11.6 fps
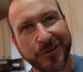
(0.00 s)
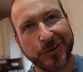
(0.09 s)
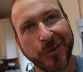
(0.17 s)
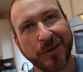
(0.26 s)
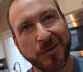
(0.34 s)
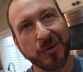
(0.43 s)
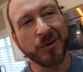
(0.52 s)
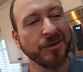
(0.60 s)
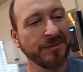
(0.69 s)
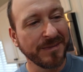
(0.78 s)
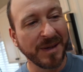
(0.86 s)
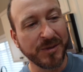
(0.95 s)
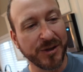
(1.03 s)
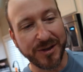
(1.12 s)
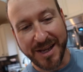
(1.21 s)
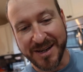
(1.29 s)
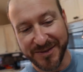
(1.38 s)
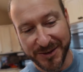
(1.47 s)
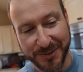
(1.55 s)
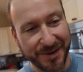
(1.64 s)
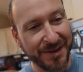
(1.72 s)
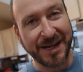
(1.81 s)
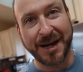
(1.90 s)
Sort of cruel. I'm sure a lot of you
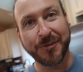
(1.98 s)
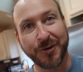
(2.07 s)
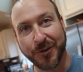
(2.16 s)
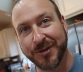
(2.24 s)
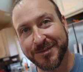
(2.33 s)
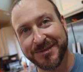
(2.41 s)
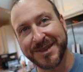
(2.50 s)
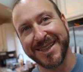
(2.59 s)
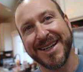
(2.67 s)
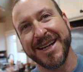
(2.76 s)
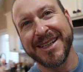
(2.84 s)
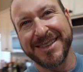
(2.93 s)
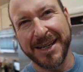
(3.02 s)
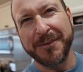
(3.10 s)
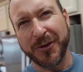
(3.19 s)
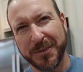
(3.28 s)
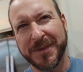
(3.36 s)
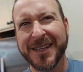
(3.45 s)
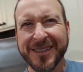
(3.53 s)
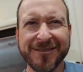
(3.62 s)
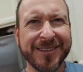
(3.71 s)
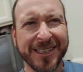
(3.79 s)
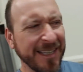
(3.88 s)
would think I'm cruel. Same group
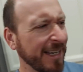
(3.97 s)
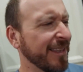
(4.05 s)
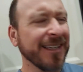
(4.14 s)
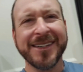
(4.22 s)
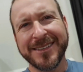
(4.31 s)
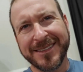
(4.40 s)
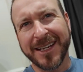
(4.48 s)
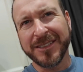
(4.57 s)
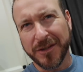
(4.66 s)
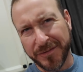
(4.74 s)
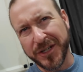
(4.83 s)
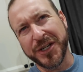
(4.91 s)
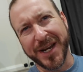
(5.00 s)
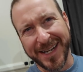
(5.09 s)
that didn't like the size of the fish